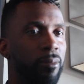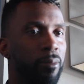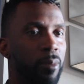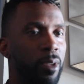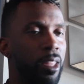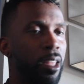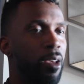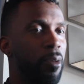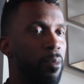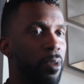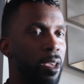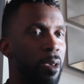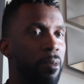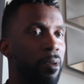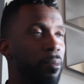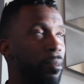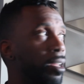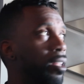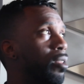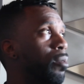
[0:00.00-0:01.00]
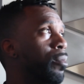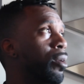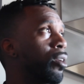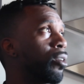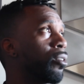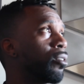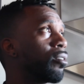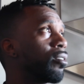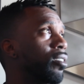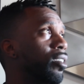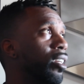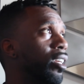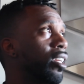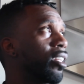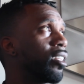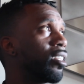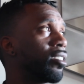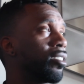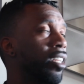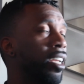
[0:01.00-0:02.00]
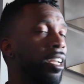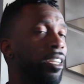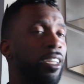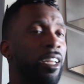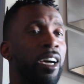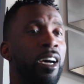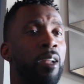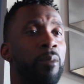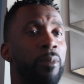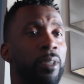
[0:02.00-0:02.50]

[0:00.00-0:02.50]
they'll be able to meet in the middle, get this thing done.